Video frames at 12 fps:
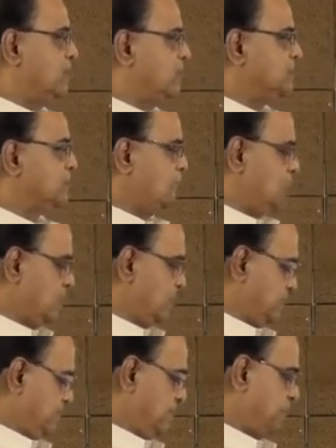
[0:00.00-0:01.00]
is called,
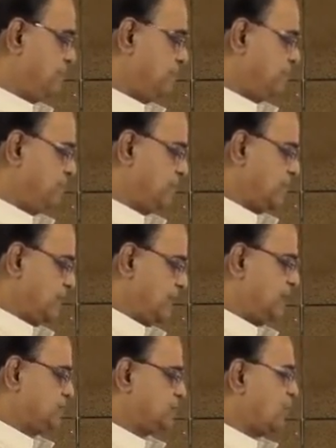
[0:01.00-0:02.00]

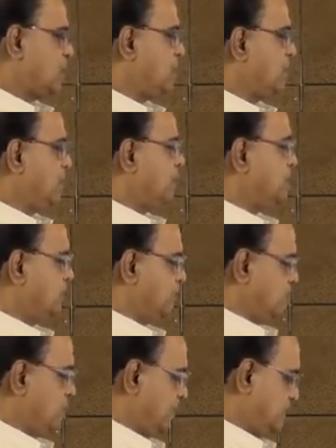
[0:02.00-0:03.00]
let us talk about
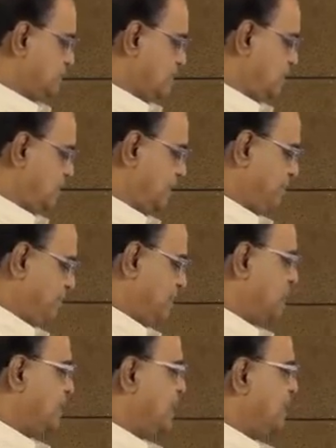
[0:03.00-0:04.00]
what is called
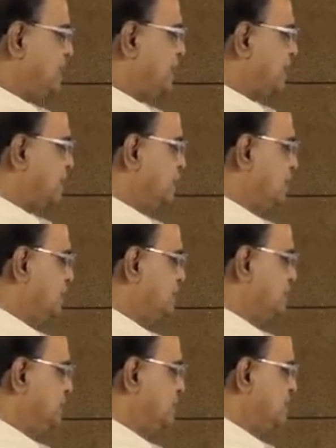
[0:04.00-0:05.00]
a
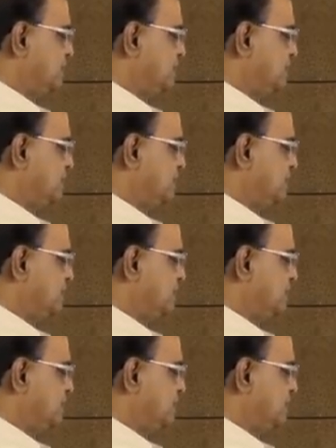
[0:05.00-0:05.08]
technology.